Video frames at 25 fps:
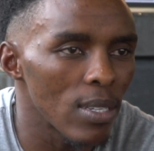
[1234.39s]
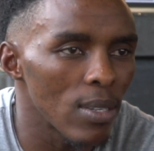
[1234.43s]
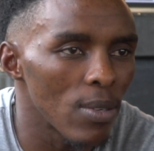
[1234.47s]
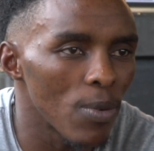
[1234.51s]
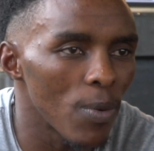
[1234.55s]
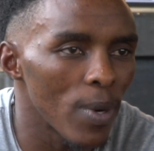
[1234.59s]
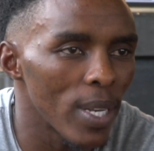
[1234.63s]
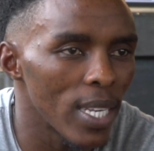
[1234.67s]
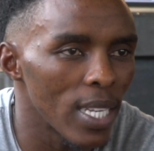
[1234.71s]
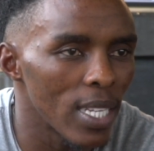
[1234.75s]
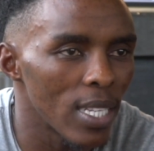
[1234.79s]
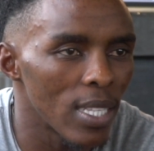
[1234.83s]

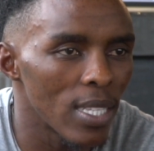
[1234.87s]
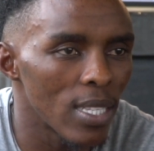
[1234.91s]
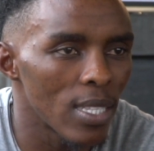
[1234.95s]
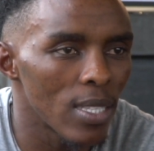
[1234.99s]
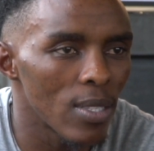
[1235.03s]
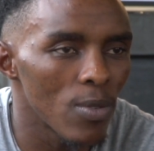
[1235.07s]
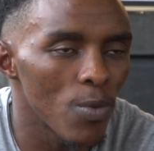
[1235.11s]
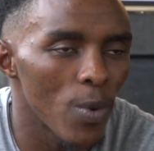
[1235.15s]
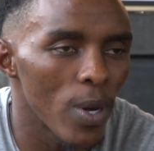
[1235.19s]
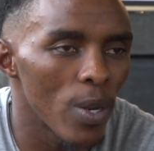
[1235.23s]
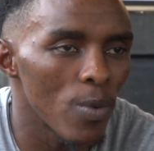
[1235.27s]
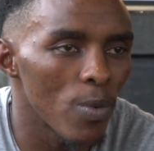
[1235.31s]
when
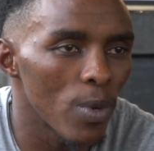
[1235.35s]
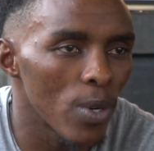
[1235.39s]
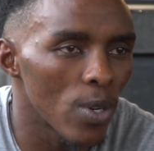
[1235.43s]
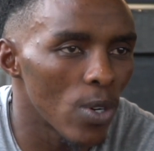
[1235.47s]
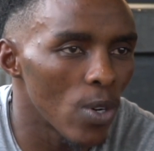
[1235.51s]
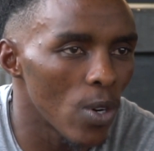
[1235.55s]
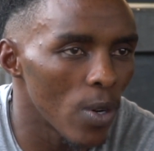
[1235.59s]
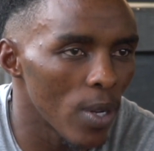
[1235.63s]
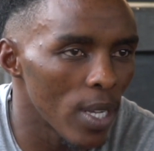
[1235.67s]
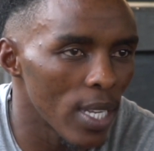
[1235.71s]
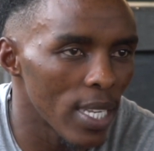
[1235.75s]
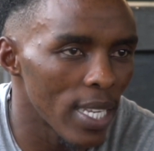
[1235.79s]
we're
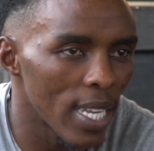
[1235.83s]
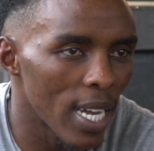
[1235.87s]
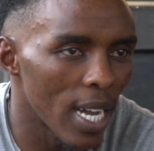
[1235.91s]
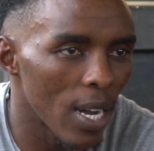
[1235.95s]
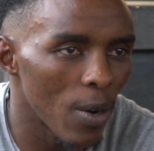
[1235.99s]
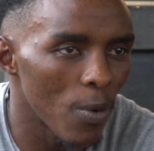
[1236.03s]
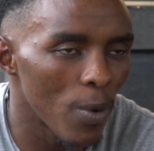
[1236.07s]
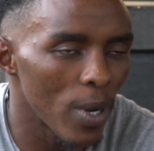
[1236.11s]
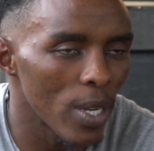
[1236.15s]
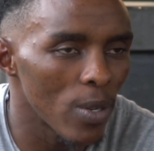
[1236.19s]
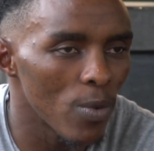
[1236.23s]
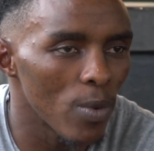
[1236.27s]
going
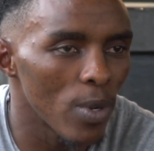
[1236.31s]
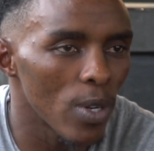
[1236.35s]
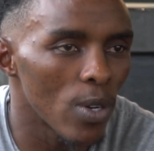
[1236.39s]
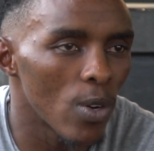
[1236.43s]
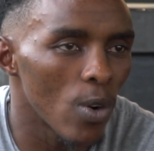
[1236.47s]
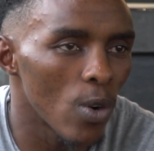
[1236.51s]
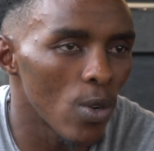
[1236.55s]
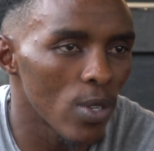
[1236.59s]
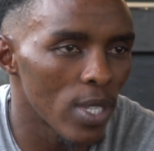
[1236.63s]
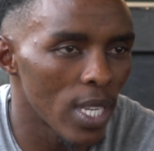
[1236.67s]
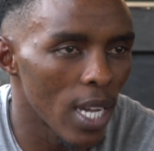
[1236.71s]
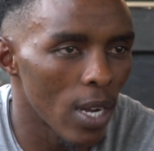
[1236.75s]
down, when we
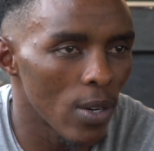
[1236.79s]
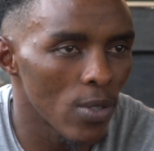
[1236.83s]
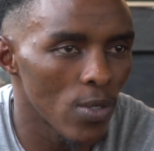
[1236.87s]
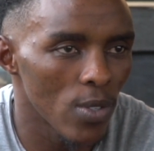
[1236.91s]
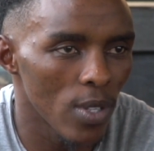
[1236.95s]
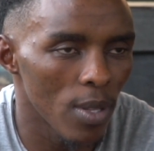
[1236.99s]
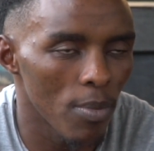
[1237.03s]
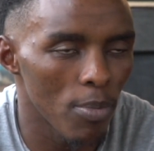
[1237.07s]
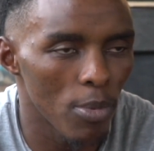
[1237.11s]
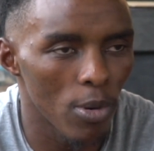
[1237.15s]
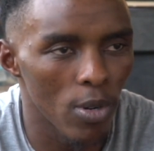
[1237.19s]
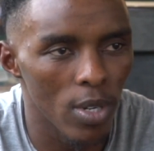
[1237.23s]
go down
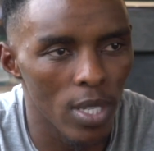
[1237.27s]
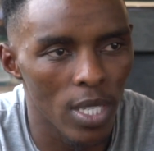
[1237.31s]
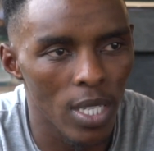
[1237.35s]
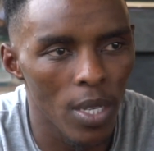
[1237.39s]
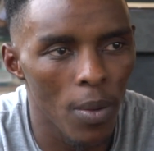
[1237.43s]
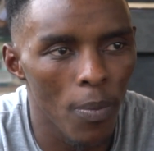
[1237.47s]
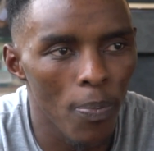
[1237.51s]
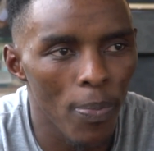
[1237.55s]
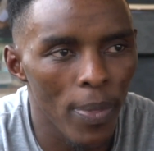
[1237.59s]
to the body,